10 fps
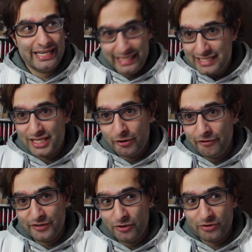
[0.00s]
he's going to
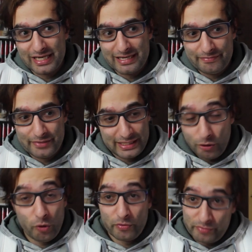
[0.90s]
reveal
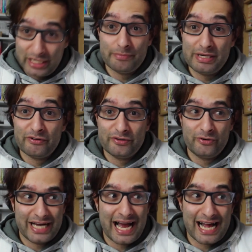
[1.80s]
going to be
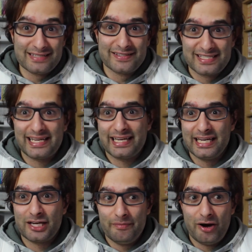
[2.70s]
revealed as the second
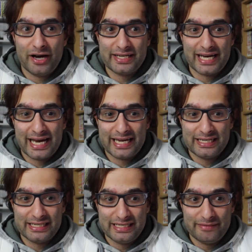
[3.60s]
in command
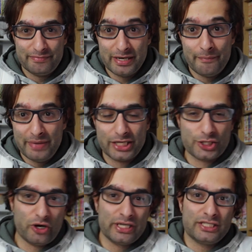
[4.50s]
and be a big
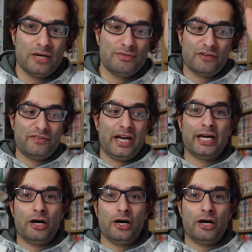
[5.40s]
shot in terms of like,